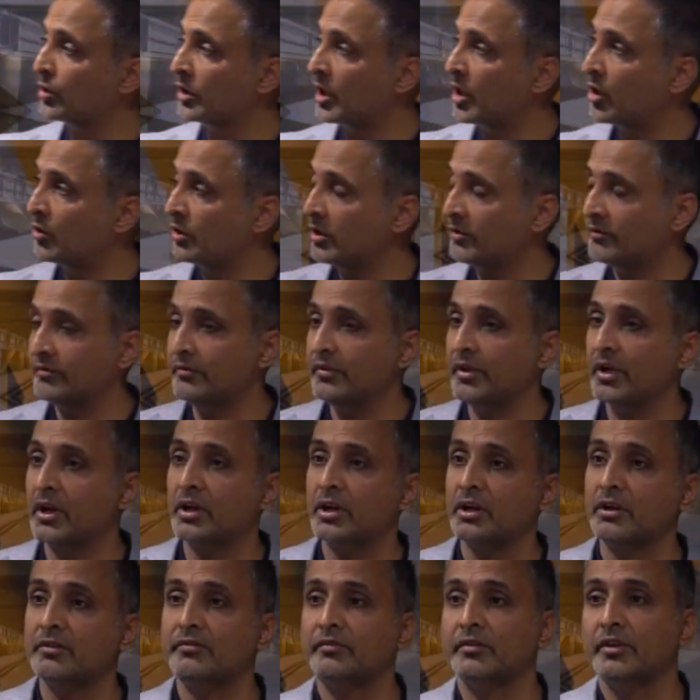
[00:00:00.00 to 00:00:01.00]
Now, if we
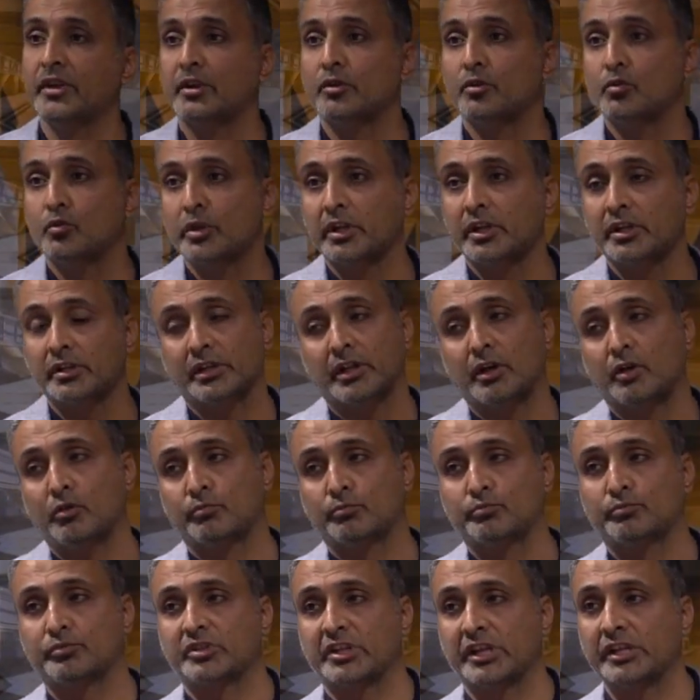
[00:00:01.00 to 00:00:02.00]
are doing,
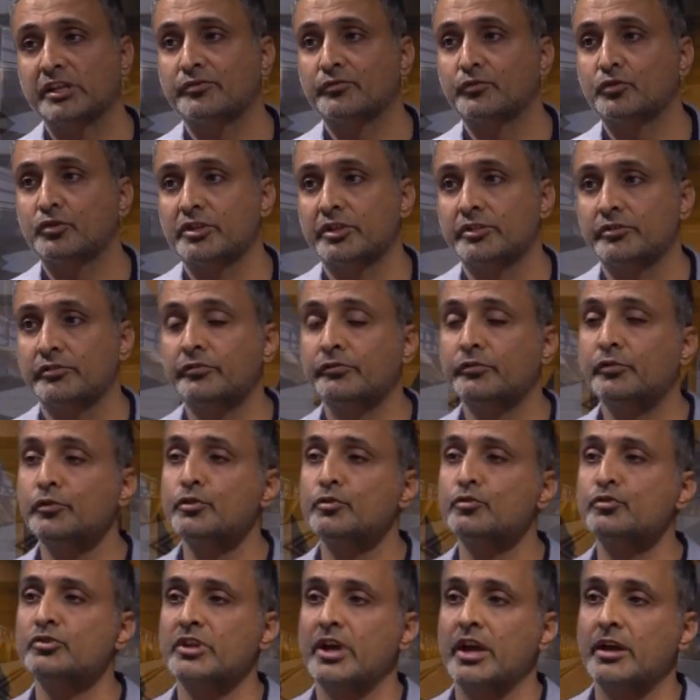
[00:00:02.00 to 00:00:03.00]
now Salesforce has
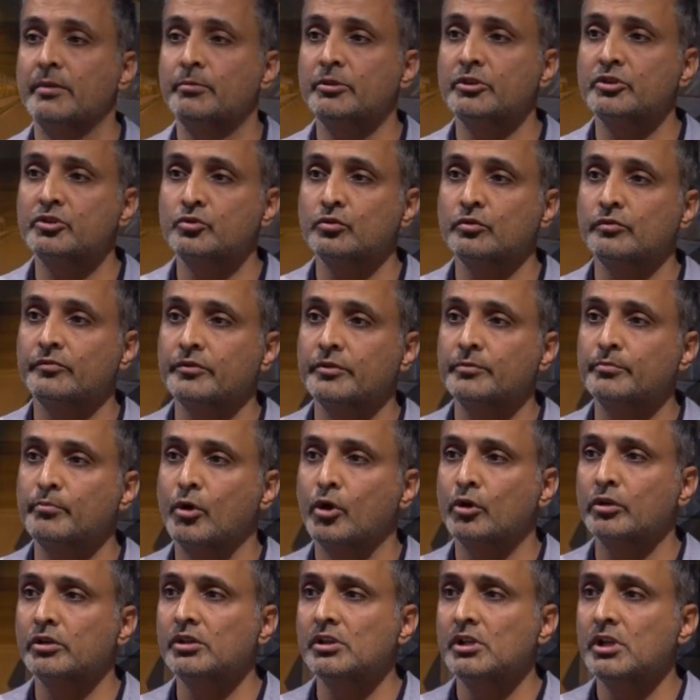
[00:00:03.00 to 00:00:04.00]
introduced hybrid storefront
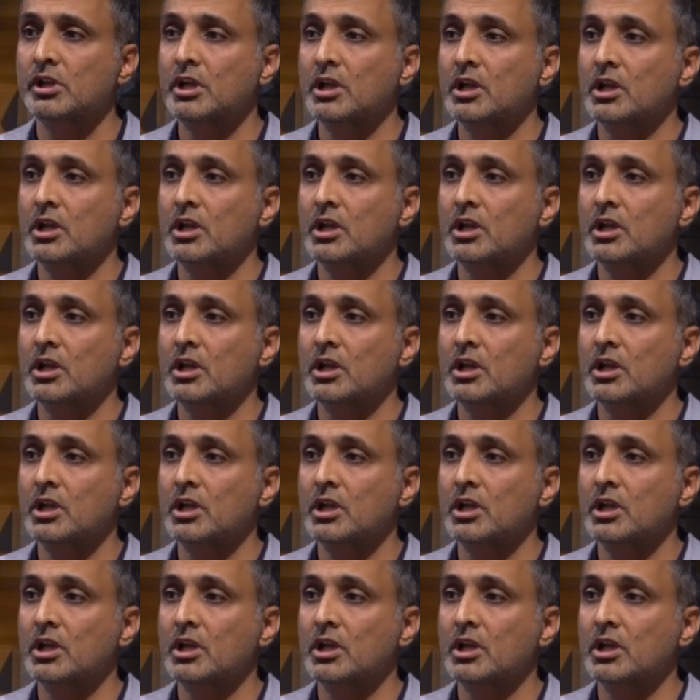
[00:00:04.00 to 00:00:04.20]
model.